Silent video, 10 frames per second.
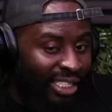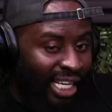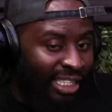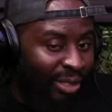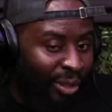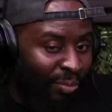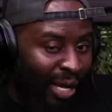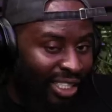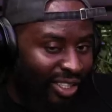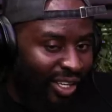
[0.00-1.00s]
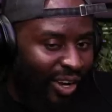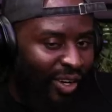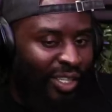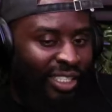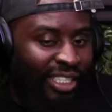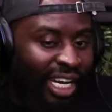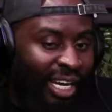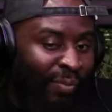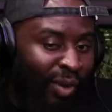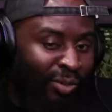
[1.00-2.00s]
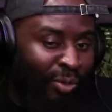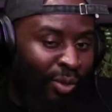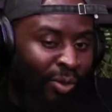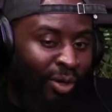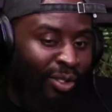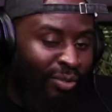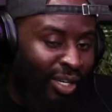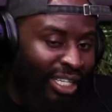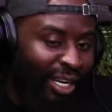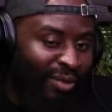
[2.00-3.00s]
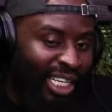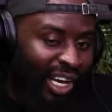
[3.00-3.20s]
Tazer was mad, you know? Because he's like, passport bros are fucking up the